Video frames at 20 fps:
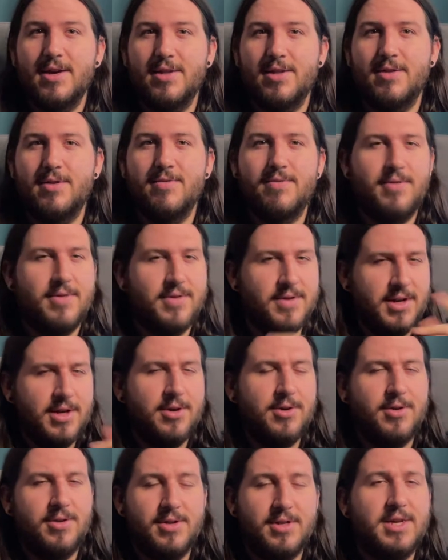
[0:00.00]
the
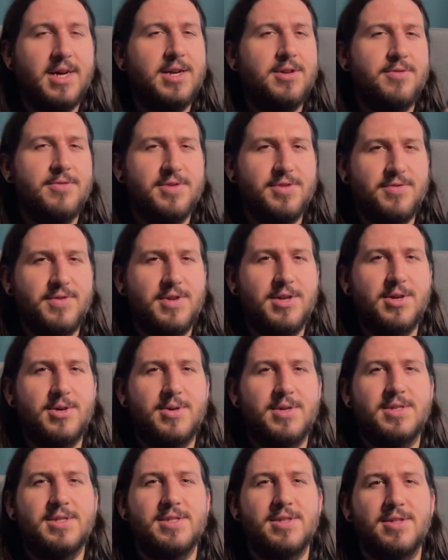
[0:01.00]
title of this video
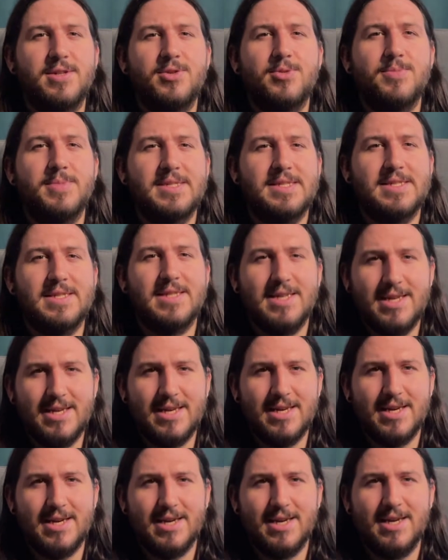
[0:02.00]
is a little
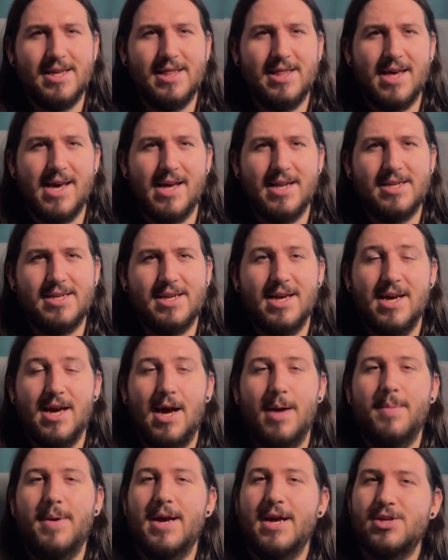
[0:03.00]
misleading in that
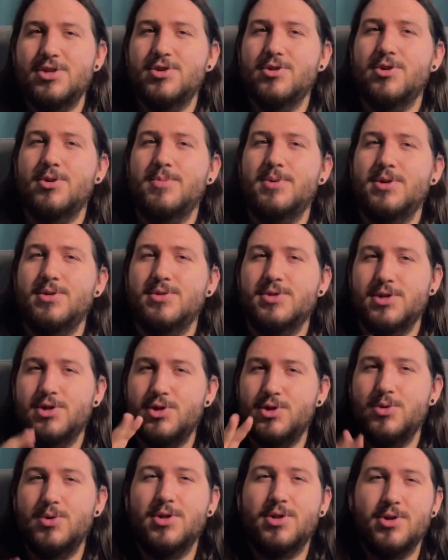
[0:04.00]
I'm actually going to be using
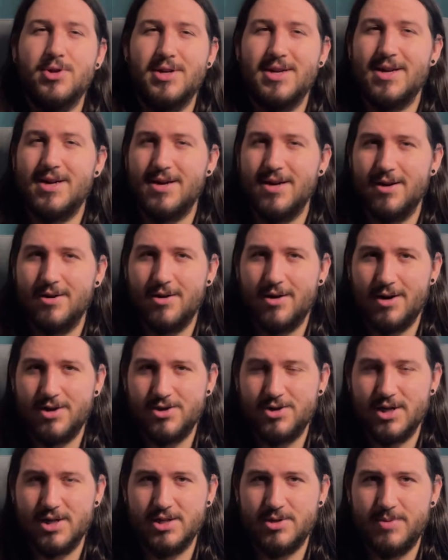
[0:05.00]
2 other
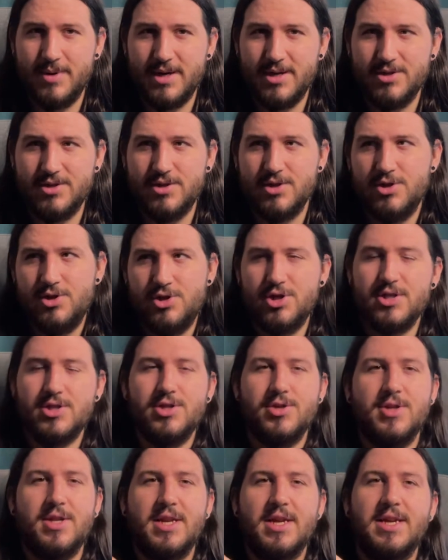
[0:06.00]
non-contrast paints just
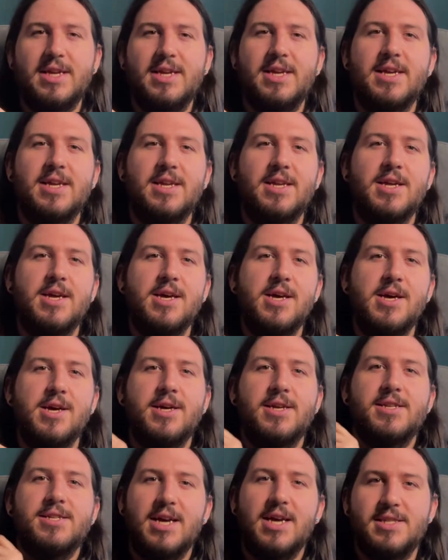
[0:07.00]
so that I can
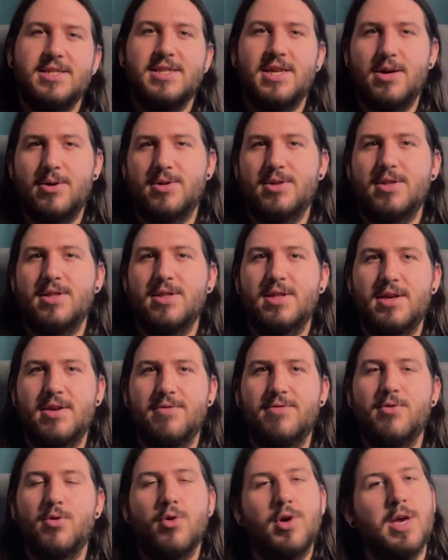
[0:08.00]
test out the
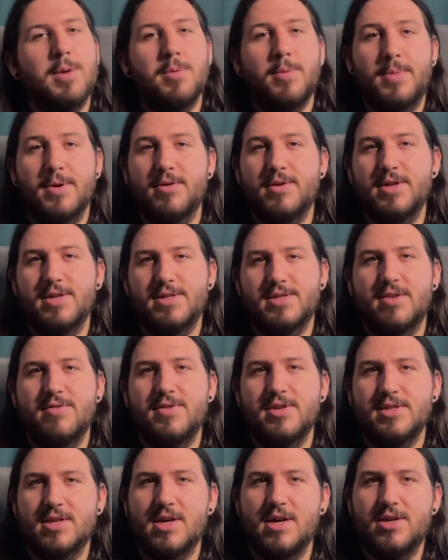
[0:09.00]
full capabilities of
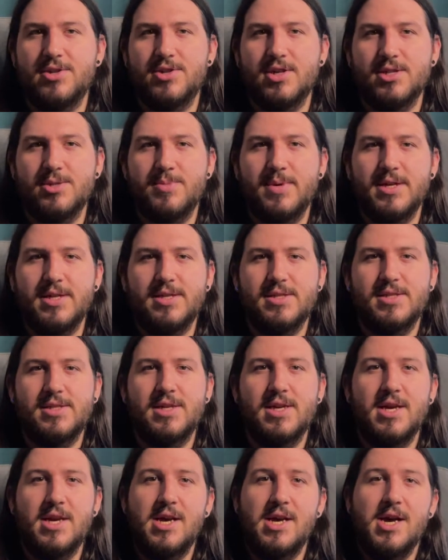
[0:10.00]
these contrast paints.
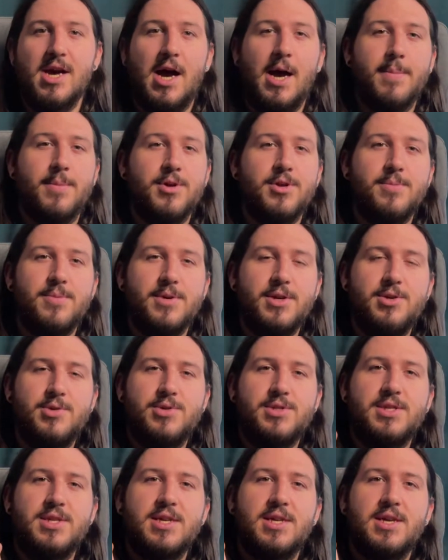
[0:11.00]
I'm going to be
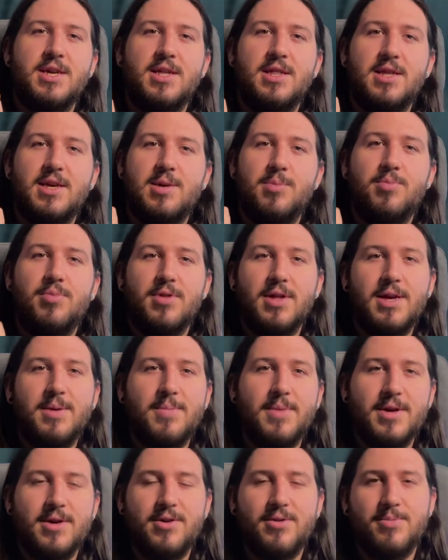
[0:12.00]
using the Plate
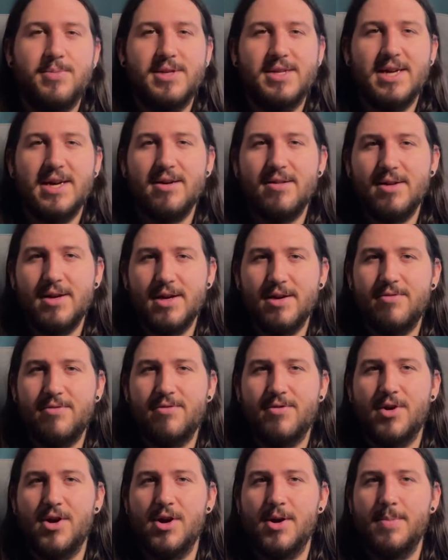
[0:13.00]
Mail Metallic
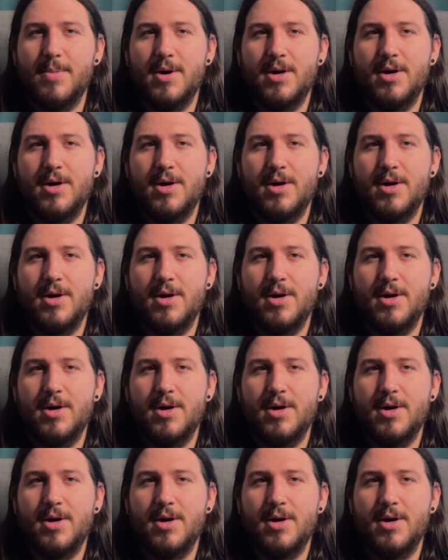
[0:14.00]
from